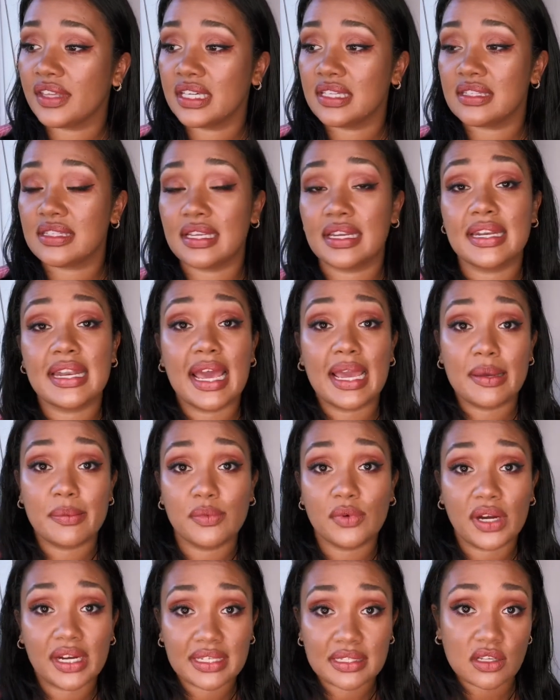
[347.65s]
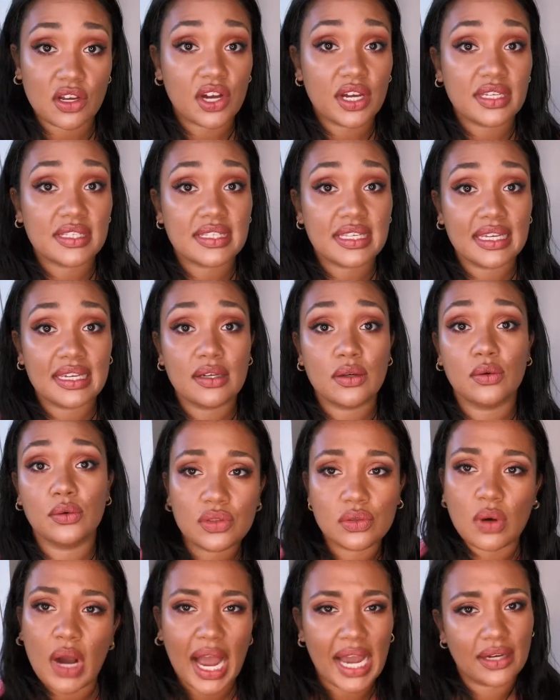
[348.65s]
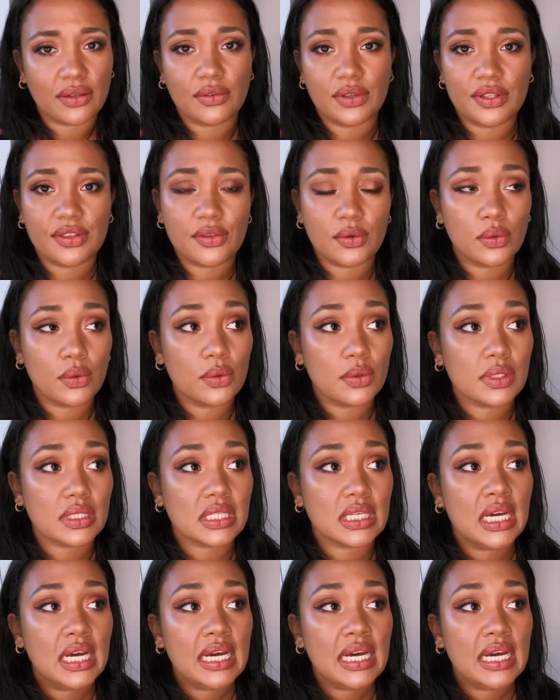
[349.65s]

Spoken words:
is to name your anxiety or your angry thoughts.